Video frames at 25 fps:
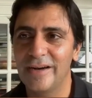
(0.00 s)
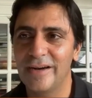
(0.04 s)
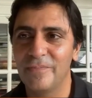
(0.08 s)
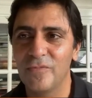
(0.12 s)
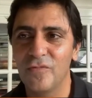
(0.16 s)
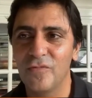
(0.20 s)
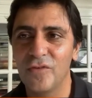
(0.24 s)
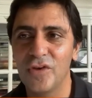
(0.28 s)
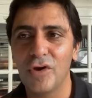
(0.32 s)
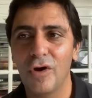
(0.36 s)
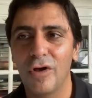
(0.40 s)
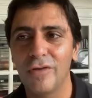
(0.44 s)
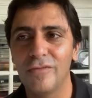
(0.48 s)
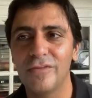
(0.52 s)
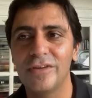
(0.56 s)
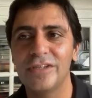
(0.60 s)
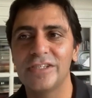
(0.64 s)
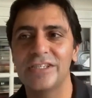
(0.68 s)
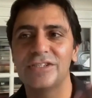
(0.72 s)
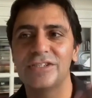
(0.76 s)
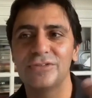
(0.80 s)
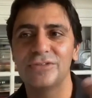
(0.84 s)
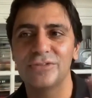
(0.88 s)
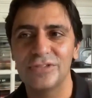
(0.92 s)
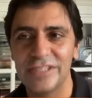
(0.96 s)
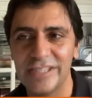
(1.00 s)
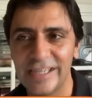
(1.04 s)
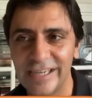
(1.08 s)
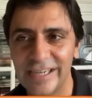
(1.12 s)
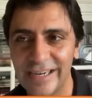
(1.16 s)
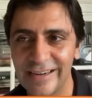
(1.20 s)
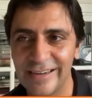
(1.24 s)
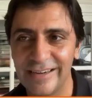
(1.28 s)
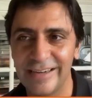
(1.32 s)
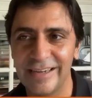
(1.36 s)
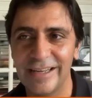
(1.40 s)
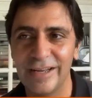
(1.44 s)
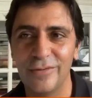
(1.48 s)
we always associate
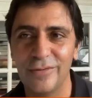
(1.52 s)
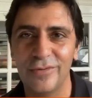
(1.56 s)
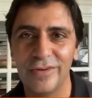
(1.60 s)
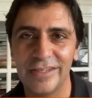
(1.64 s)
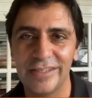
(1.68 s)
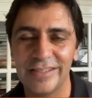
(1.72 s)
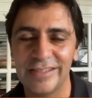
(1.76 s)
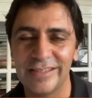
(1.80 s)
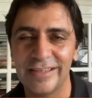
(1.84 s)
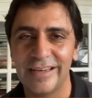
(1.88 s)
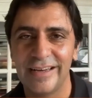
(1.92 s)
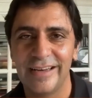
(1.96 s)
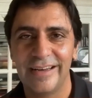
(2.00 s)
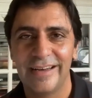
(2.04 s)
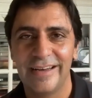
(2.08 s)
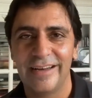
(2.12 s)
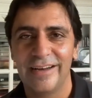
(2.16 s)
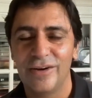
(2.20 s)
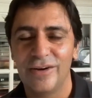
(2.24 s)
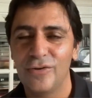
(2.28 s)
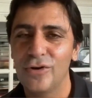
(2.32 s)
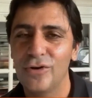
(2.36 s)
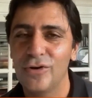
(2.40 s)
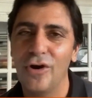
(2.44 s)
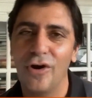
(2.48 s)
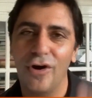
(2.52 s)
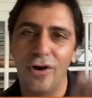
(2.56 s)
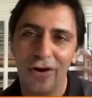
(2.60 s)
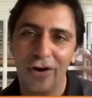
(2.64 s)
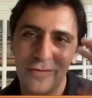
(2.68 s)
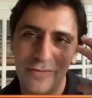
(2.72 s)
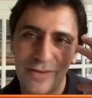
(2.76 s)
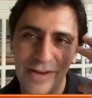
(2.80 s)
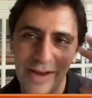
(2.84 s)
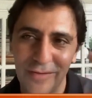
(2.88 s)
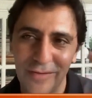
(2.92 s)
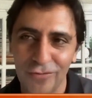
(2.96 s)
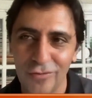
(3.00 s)
learning with, oh God,
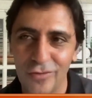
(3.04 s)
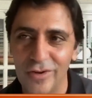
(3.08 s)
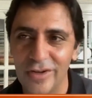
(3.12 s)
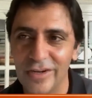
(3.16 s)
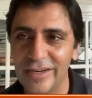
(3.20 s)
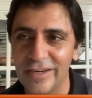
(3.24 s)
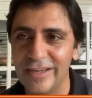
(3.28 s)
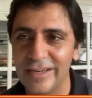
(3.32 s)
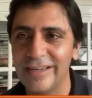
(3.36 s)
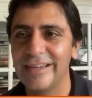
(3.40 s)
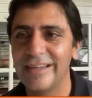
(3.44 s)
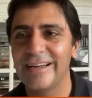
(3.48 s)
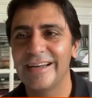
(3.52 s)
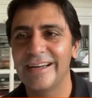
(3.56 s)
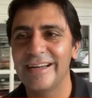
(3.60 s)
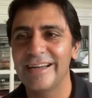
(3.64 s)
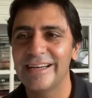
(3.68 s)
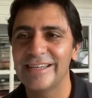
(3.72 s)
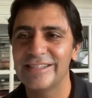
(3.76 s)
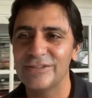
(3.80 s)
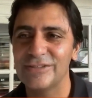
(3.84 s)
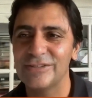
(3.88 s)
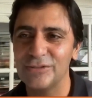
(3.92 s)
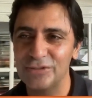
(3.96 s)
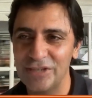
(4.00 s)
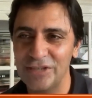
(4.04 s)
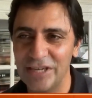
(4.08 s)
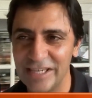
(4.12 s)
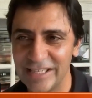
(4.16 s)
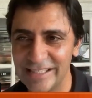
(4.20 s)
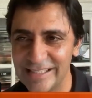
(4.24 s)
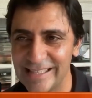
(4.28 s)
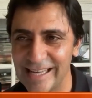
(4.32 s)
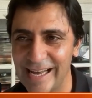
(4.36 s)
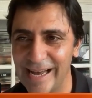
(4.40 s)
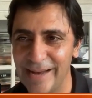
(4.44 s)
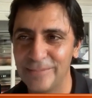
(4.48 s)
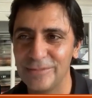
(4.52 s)
we have to learn, associate
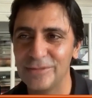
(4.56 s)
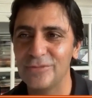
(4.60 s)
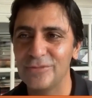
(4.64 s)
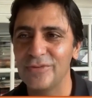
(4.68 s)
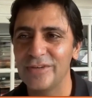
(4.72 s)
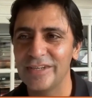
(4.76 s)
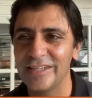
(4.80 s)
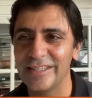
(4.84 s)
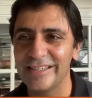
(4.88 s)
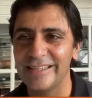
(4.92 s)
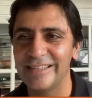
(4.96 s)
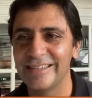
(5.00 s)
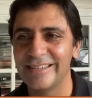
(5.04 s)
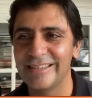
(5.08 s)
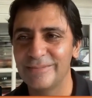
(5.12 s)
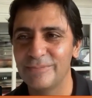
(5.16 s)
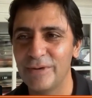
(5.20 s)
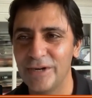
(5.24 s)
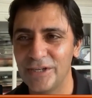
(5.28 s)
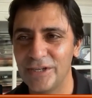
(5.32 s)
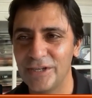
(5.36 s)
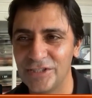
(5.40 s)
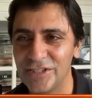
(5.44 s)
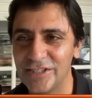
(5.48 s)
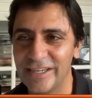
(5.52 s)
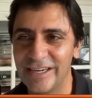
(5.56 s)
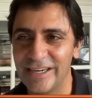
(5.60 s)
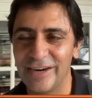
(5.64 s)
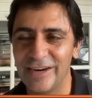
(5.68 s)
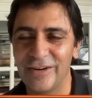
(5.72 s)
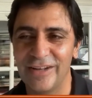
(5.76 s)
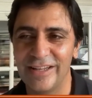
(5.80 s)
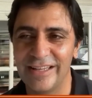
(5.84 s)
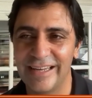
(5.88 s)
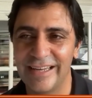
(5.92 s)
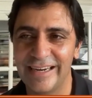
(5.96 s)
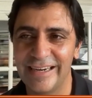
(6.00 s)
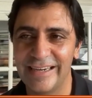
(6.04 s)
exams with pressure and
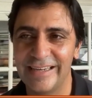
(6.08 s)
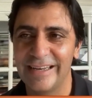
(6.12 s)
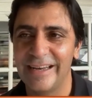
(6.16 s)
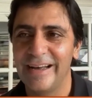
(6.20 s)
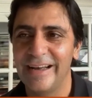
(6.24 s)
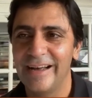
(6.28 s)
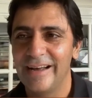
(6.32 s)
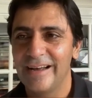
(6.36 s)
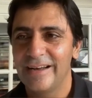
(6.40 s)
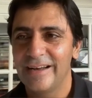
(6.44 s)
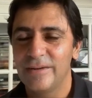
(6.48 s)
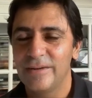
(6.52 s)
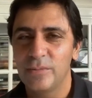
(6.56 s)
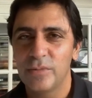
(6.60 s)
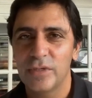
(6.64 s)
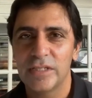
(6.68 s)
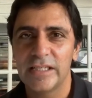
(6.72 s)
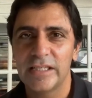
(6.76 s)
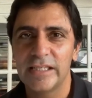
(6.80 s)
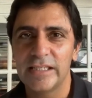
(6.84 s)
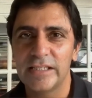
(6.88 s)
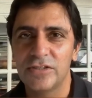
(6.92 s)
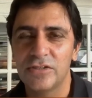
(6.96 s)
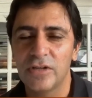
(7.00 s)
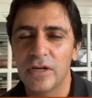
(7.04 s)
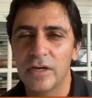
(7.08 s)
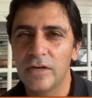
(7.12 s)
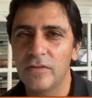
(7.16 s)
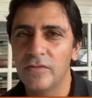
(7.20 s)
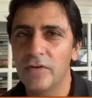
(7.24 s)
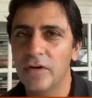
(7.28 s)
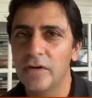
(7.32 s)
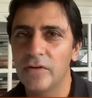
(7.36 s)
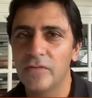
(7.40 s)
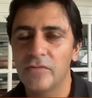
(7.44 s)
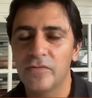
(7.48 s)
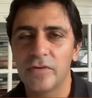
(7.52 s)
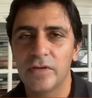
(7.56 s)
all that. But these children
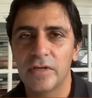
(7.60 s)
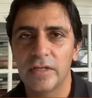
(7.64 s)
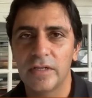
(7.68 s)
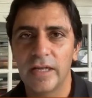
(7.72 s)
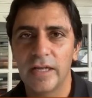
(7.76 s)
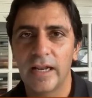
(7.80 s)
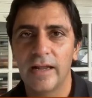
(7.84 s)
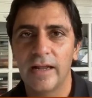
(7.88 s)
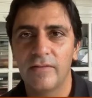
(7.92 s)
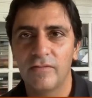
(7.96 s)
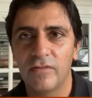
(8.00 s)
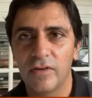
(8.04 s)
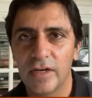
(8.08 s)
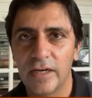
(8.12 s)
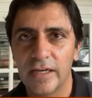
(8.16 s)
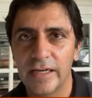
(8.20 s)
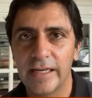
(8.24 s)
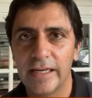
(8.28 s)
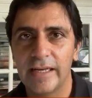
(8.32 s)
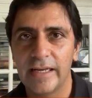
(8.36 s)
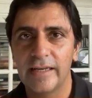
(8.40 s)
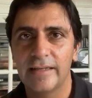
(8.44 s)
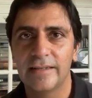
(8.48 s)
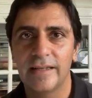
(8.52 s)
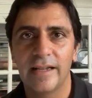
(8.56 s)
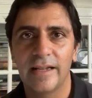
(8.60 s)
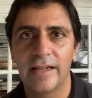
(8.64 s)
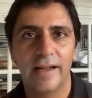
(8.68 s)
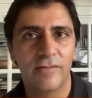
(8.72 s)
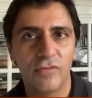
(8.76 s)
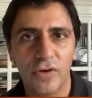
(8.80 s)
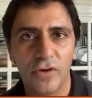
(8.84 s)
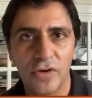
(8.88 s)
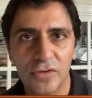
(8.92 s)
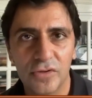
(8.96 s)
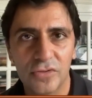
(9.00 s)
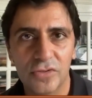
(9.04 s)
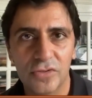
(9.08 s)
were different. They loved learning. They loved going to